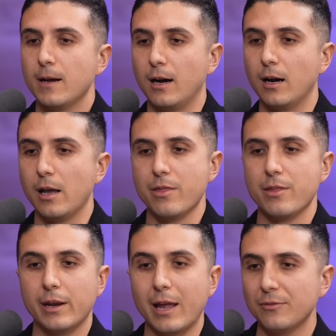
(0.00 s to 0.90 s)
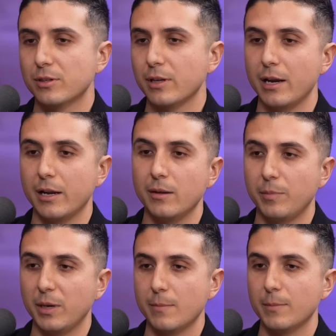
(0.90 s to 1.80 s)
And then after that, it
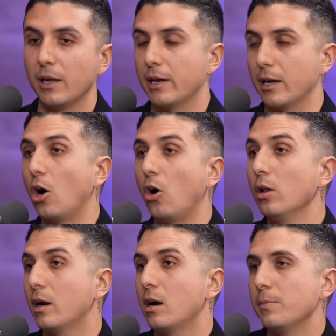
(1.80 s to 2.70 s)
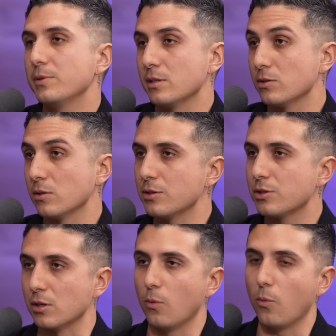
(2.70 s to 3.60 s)
became like an all-encompassing
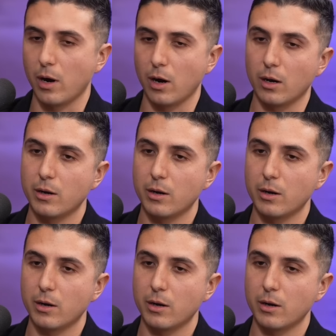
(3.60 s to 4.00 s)
solution where